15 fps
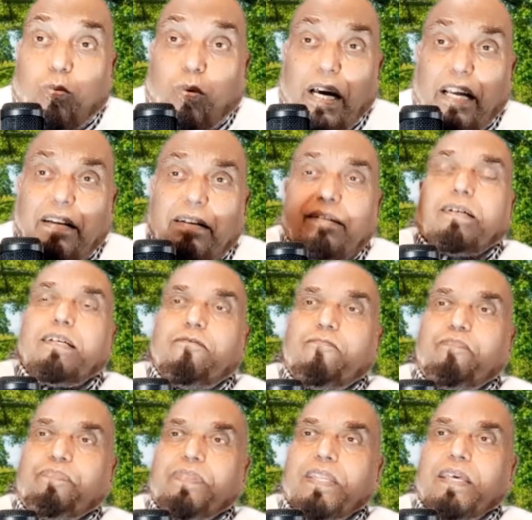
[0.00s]
work,
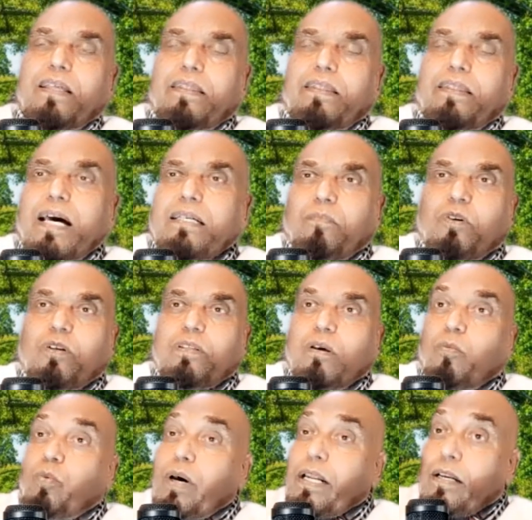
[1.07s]
not about the
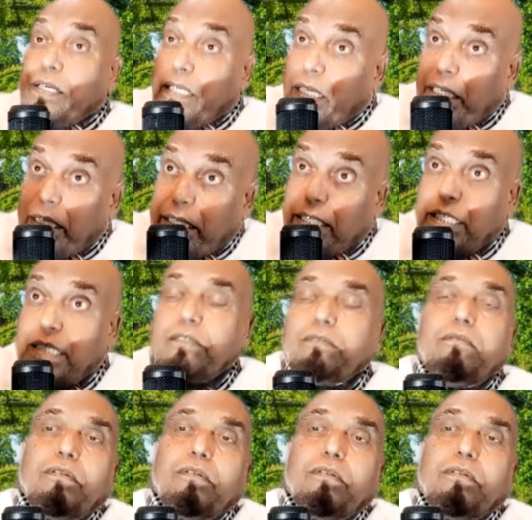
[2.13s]
worker.